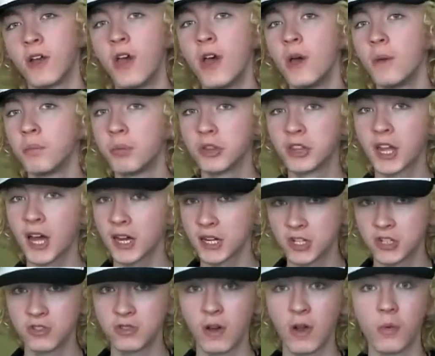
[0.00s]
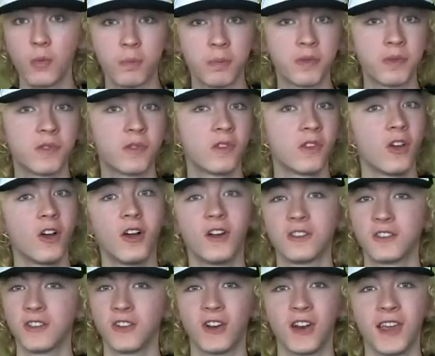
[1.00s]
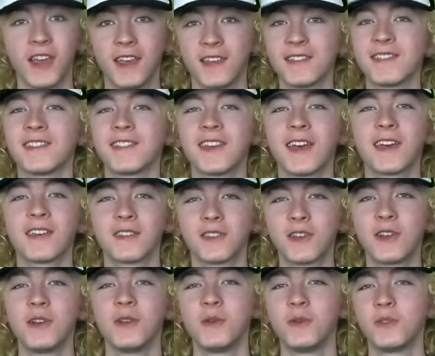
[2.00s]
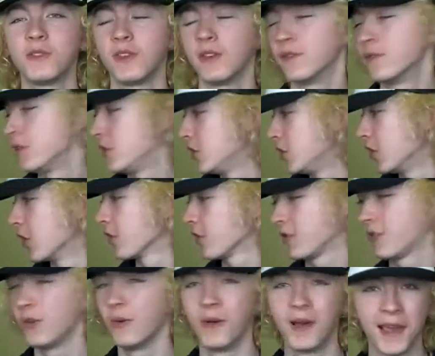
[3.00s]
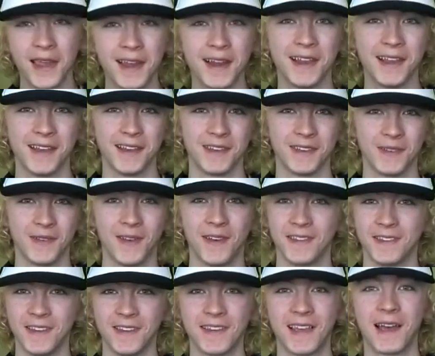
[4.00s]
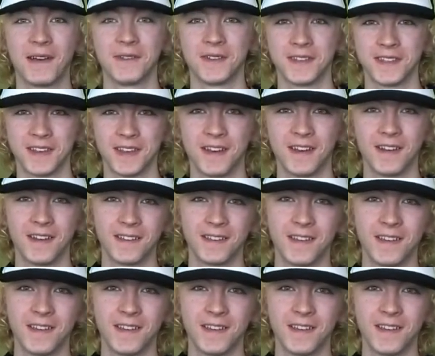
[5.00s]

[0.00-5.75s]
but that trope certainly isn't exclusive just to Aliens vs Avatars.